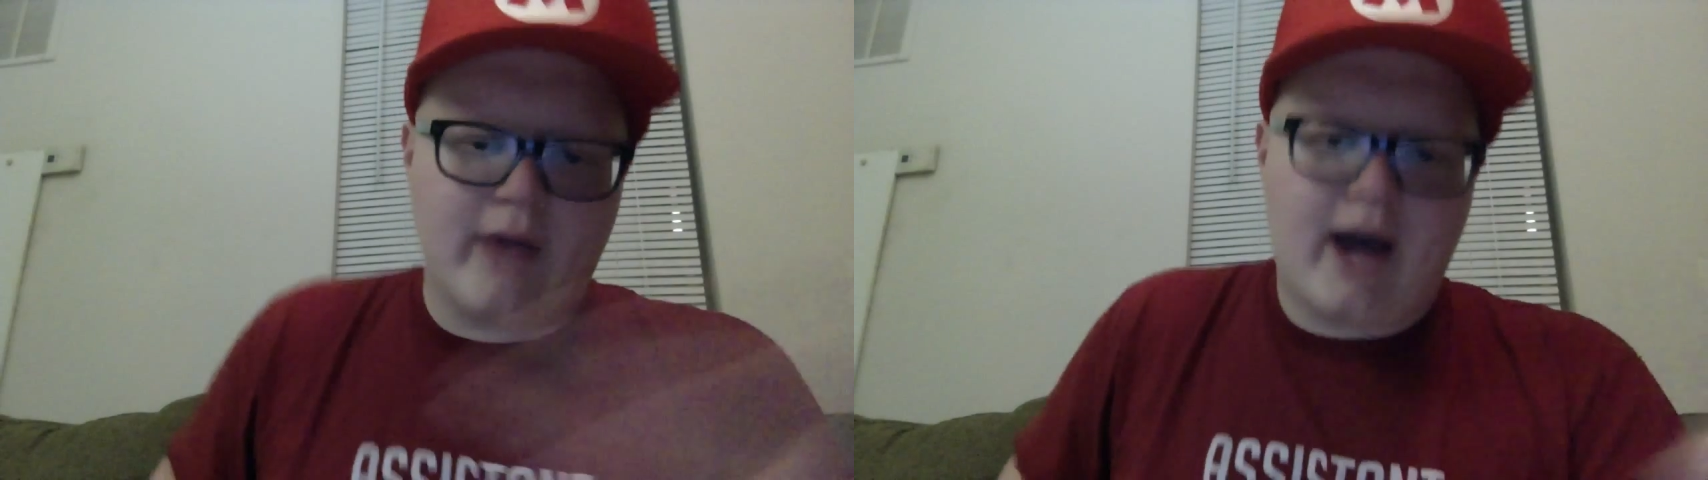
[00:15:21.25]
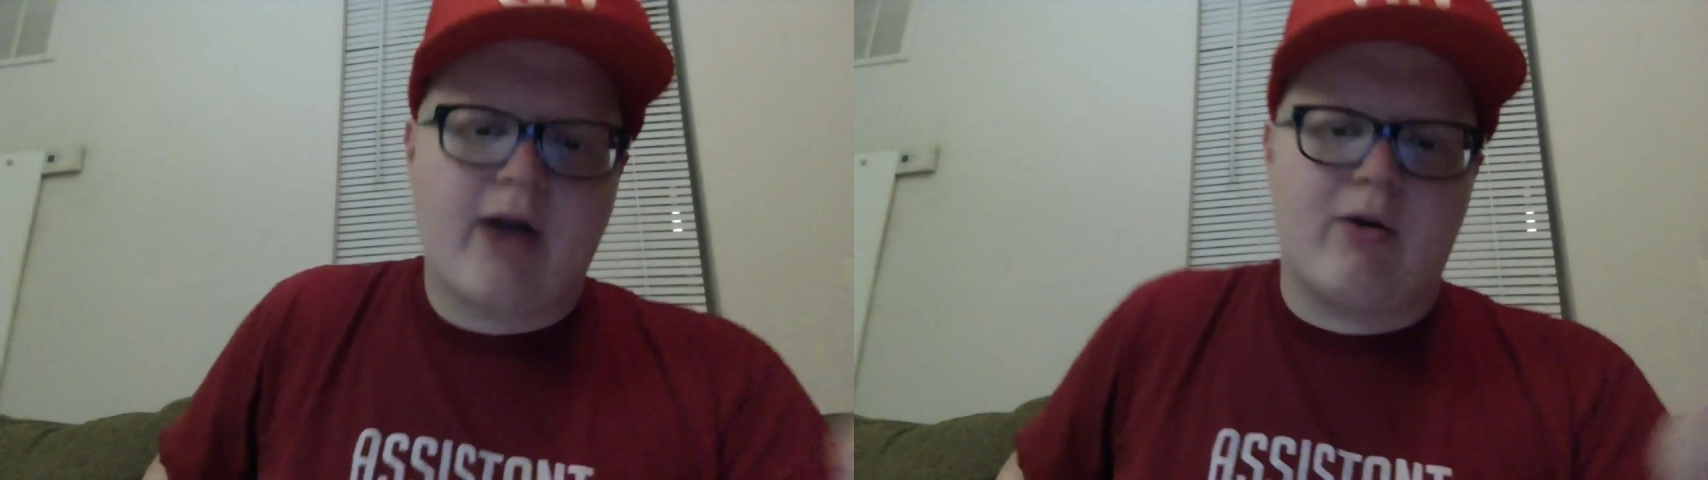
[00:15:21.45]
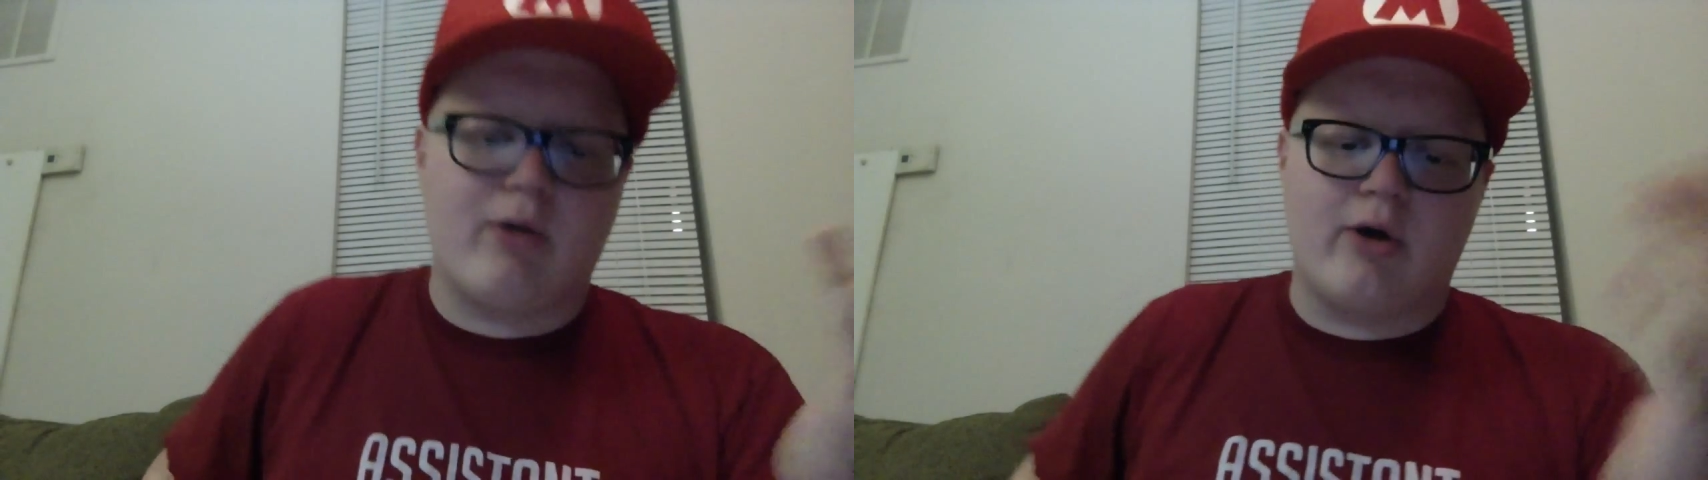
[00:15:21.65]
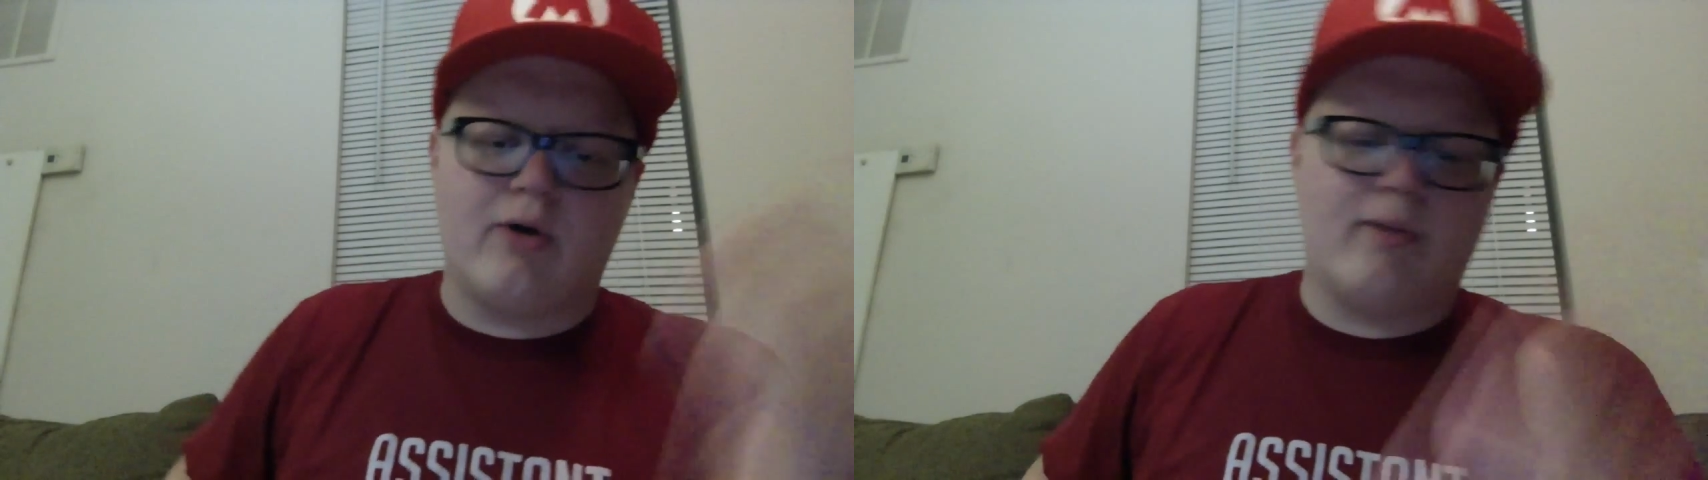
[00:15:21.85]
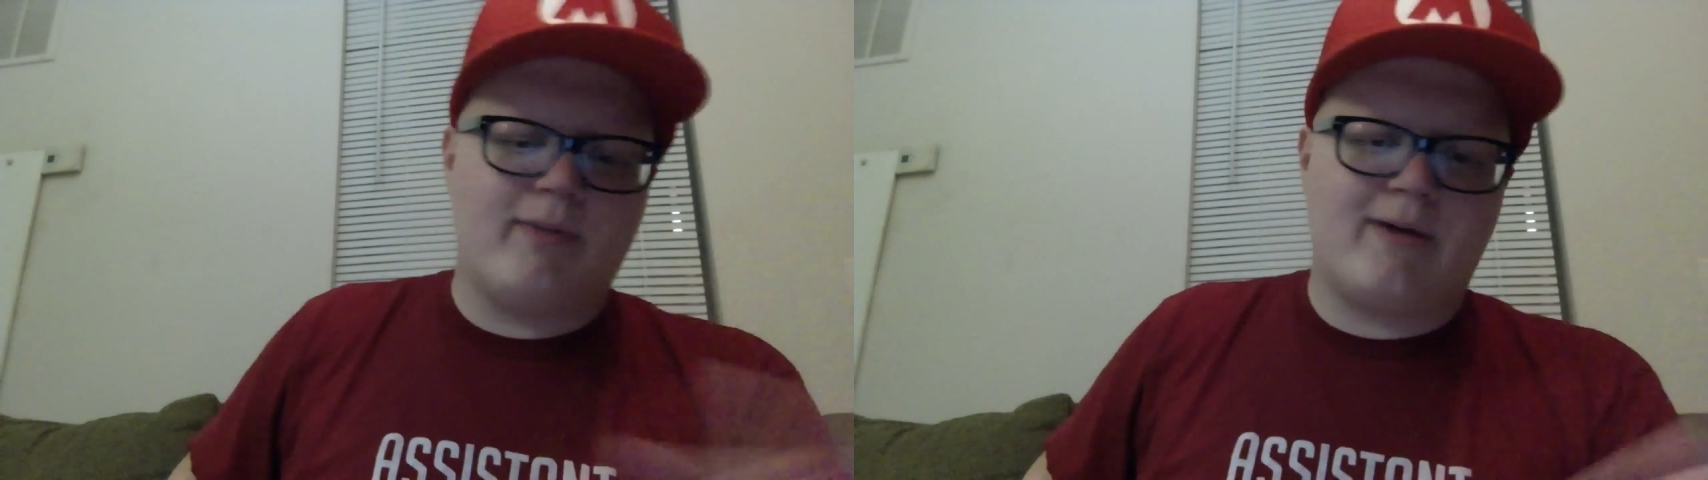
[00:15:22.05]
I don't
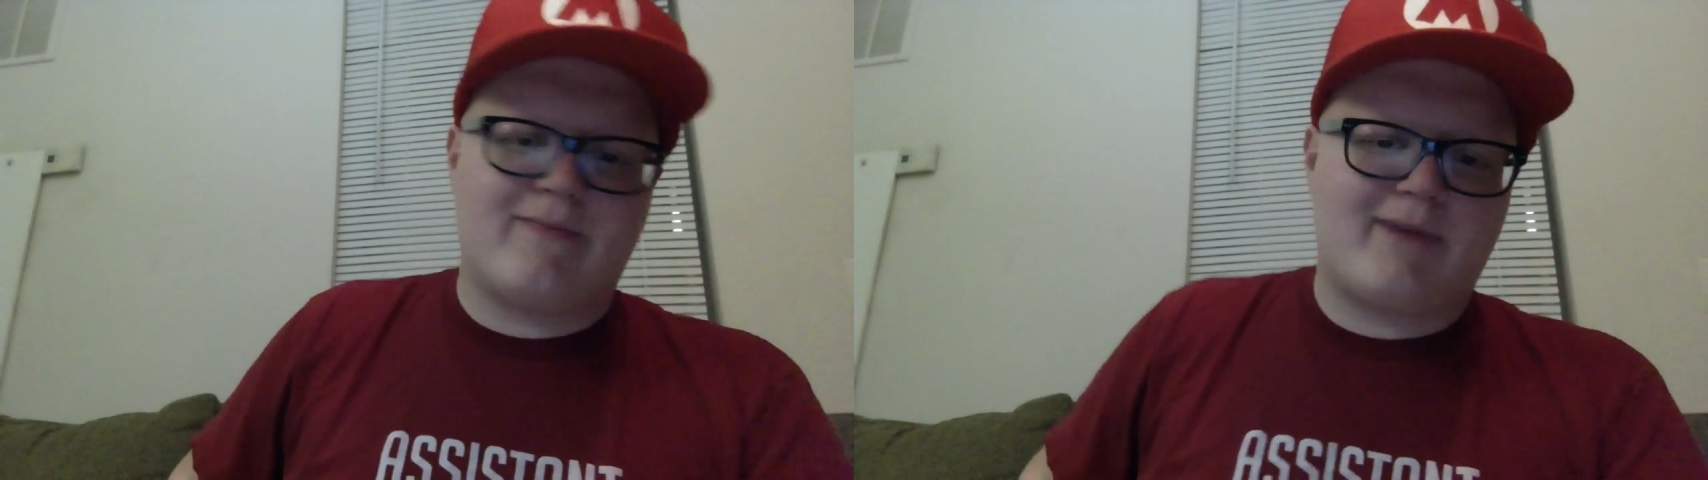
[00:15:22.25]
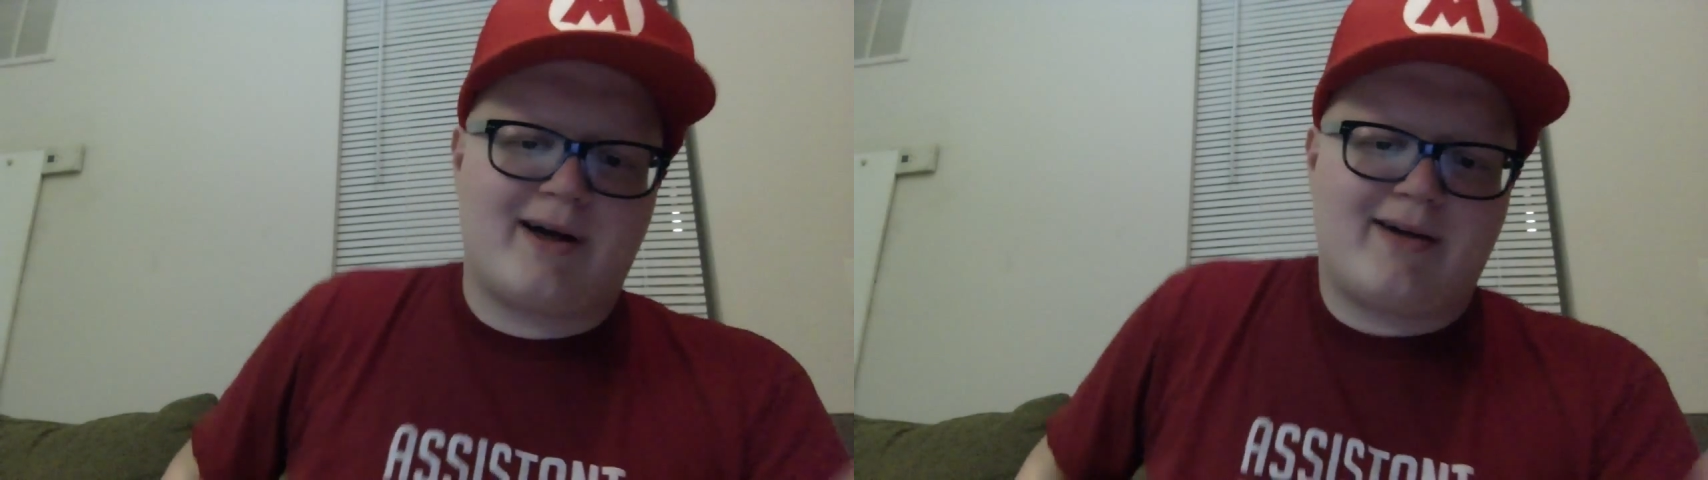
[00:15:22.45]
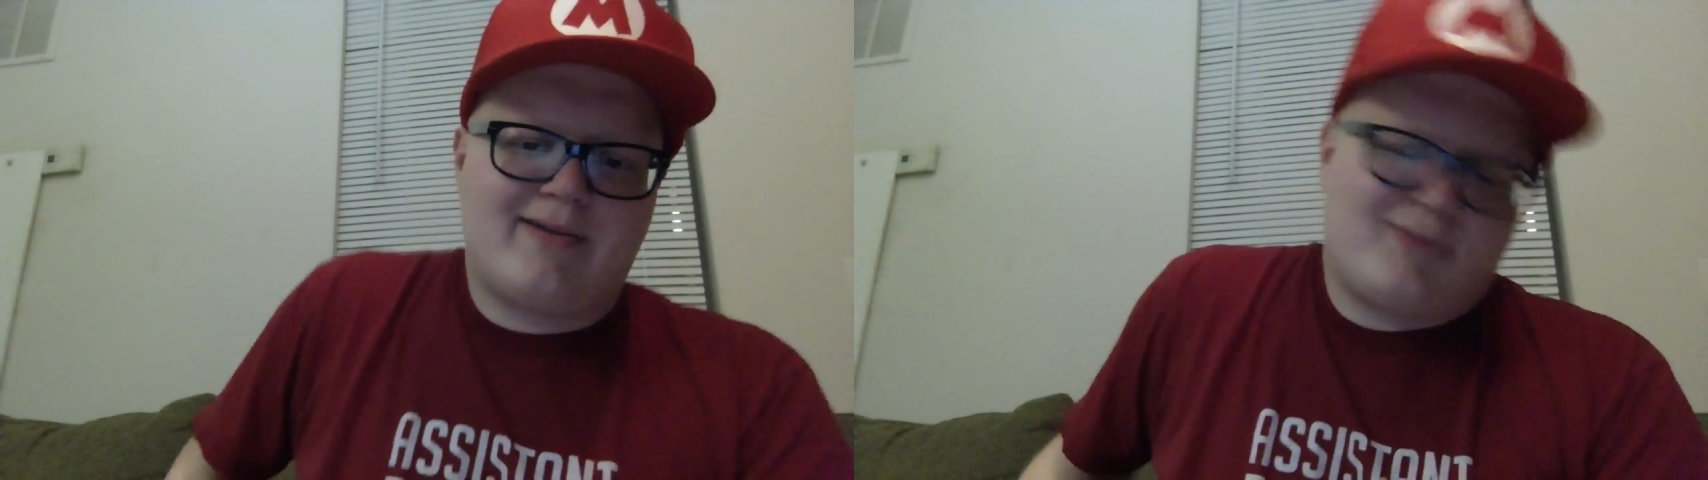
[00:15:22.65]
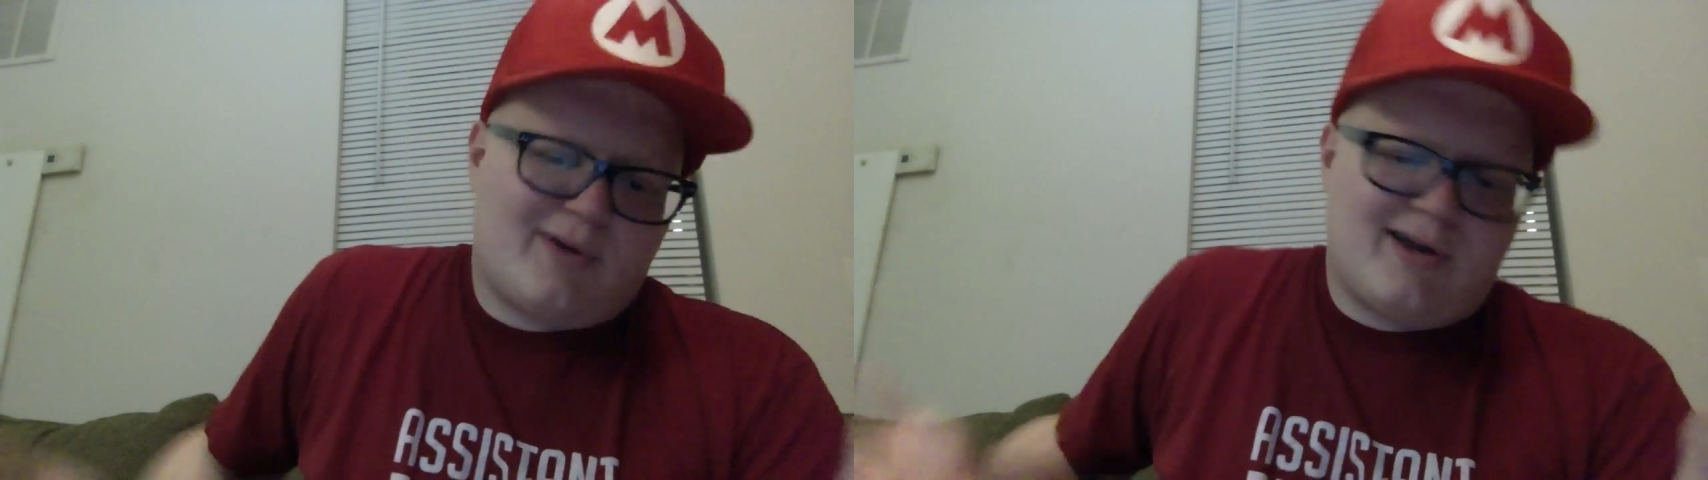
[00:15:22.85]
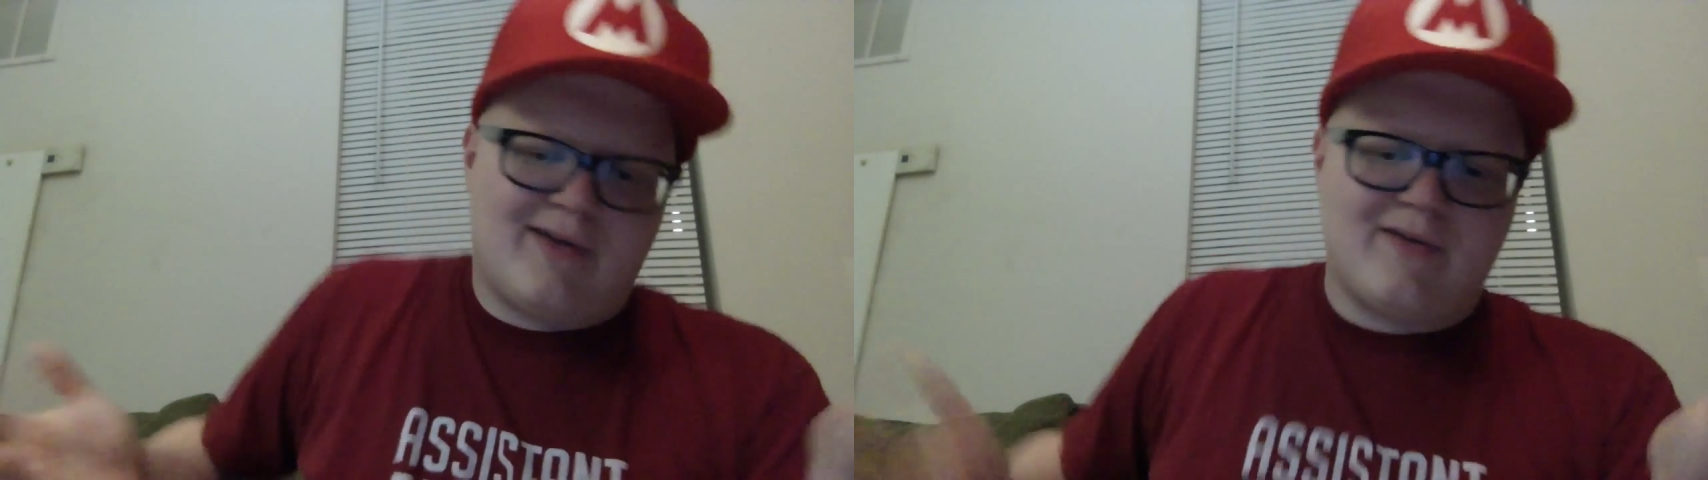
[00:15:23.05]
know. I'm not,
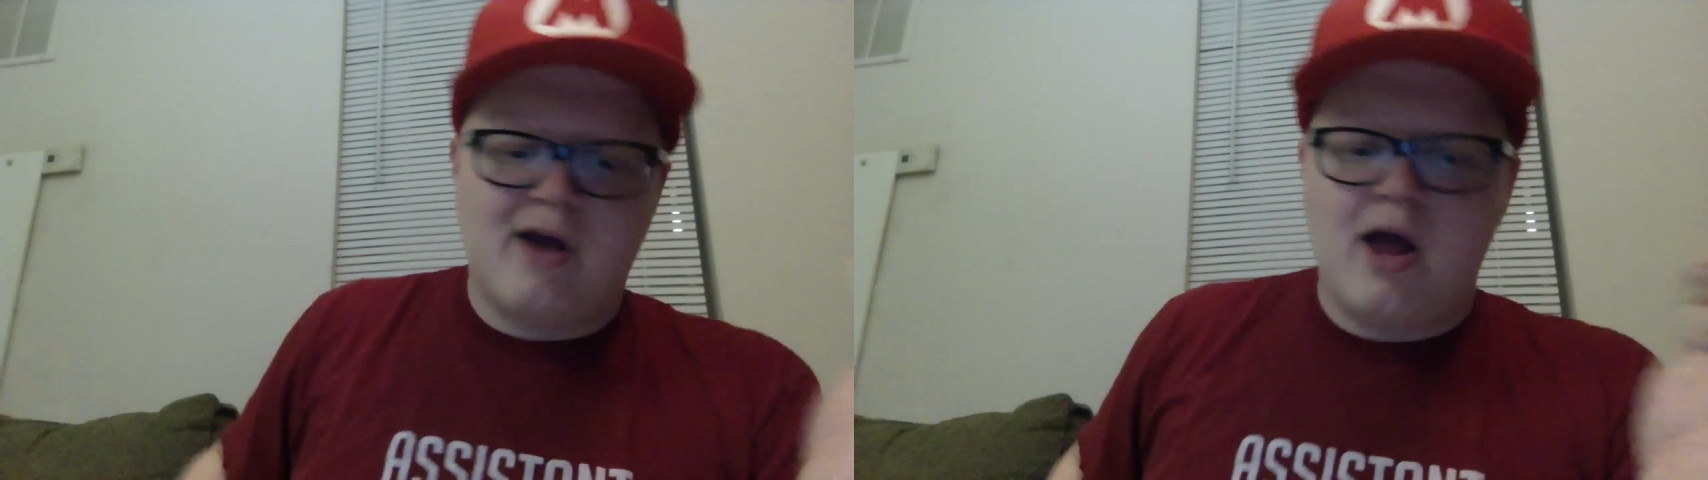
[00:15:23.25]
whatever.